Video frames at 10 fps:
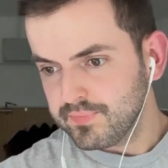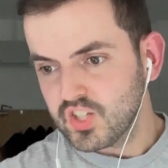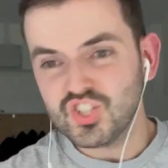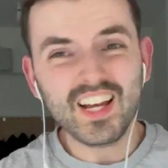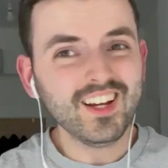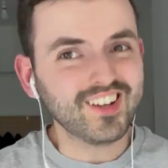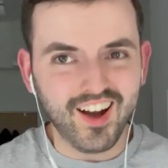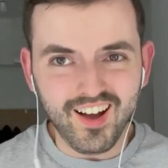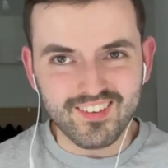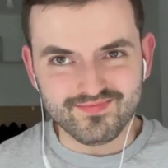Chaka
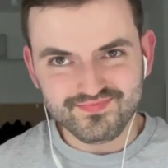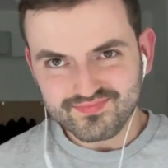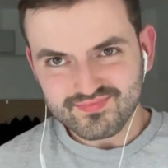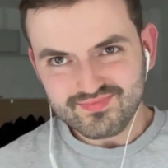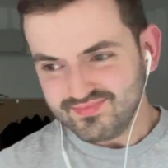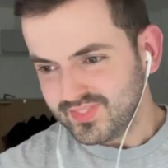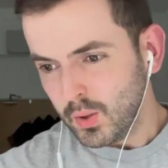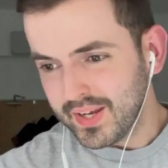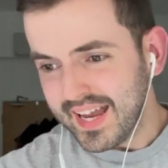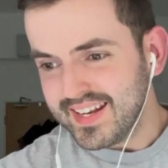Khan.
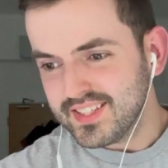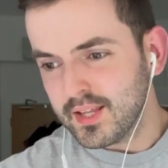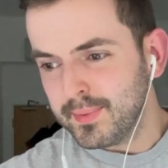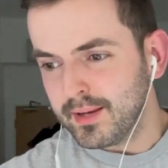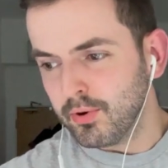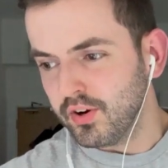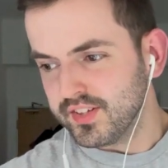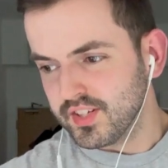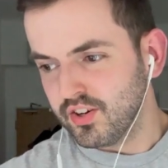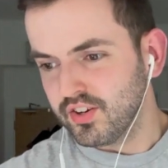We're getting into the big
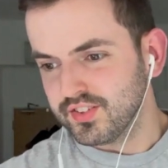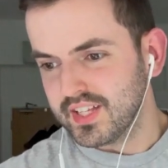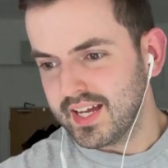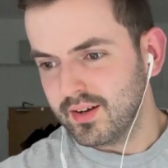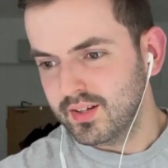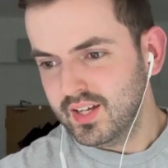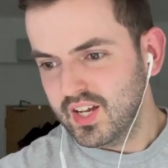boys and girls now.